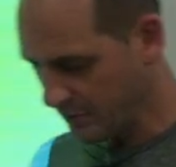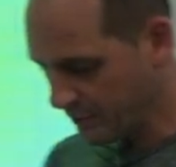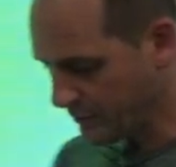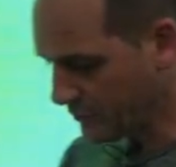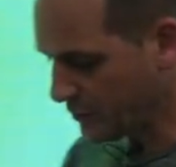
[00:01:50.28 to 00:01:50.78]

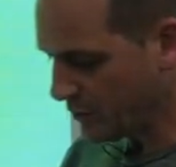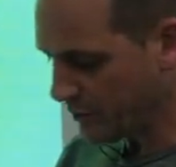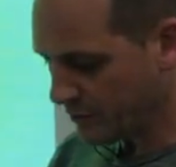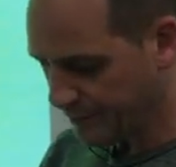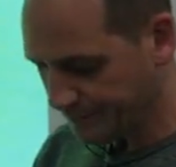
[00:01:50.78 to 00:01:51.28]

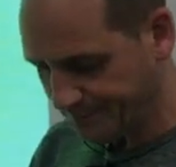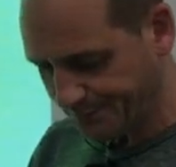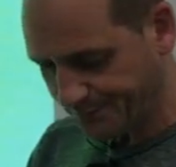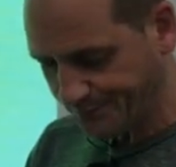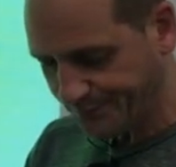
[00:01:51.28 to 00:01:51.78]

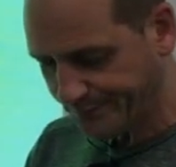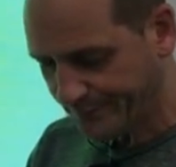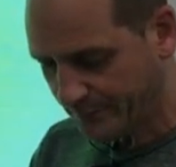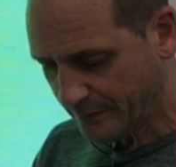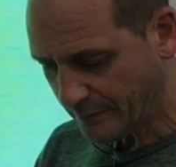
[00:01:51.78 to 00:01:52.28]

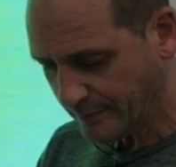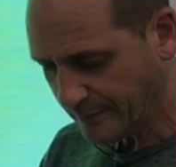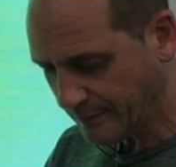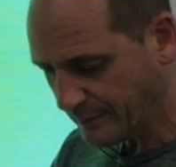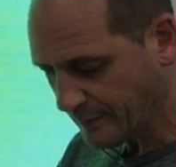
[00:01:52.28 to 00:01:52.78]

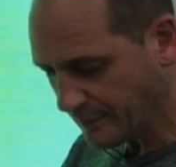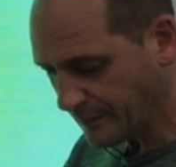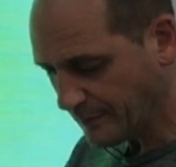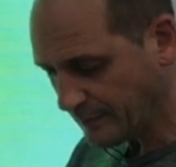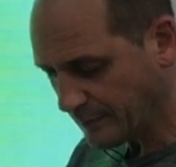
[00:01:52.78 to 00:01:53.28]

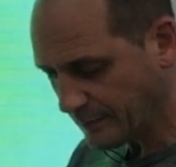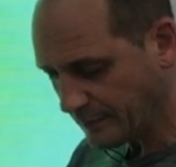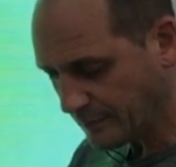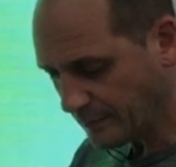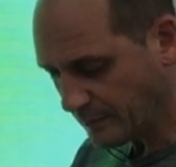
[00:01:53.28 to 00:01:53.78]

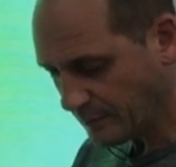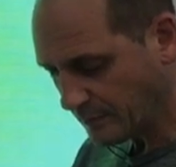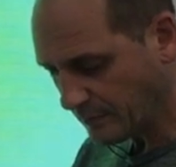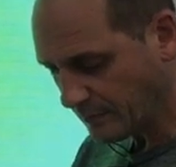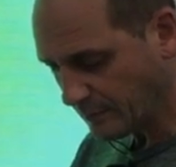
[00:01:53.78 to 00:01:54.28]

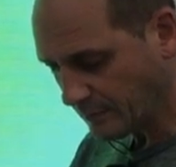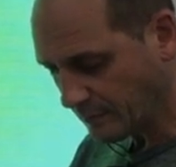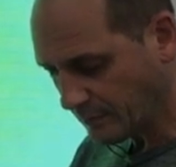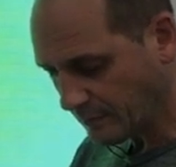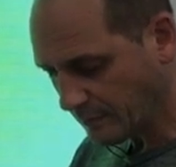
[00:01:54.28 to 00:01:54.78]

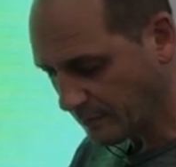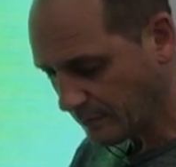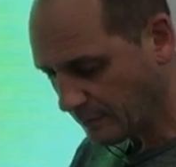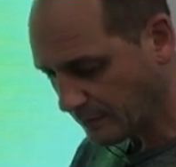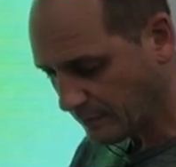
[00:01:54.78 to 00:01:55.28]

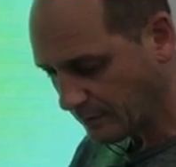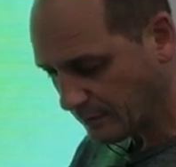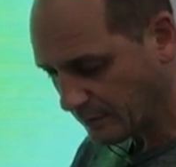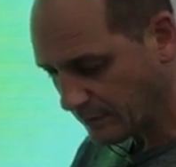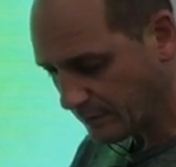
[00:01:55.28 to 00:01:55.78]

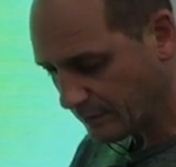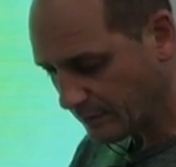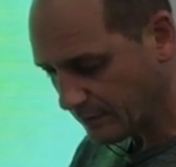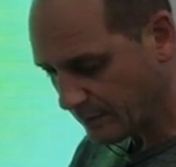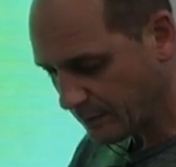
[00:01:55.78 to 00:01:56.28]

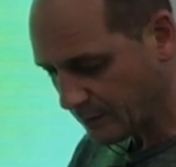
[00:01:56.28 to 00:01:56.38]
Nothing is said.